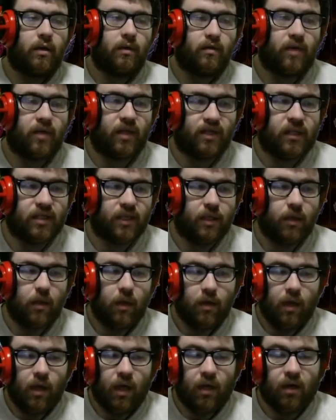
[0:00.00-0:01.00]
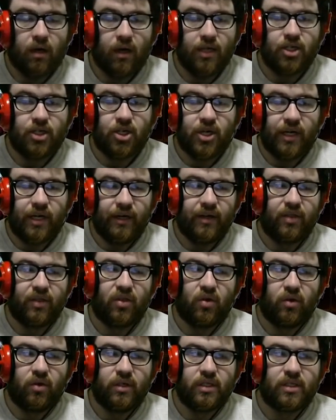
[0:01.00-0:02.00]
Where is it? A legendary
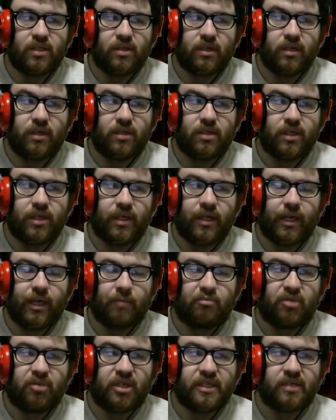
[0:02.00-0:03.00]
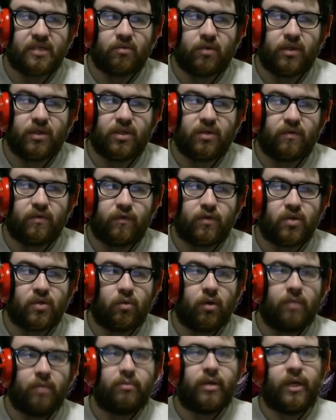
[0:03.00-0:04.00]
Thorn Slinger, so you can get +1 to
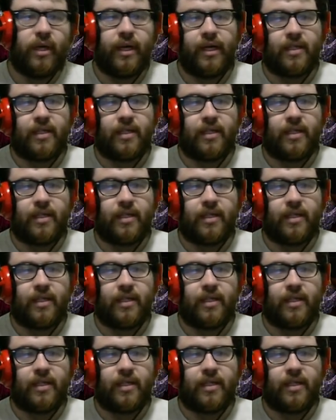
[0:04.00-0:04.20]
Swarmblade.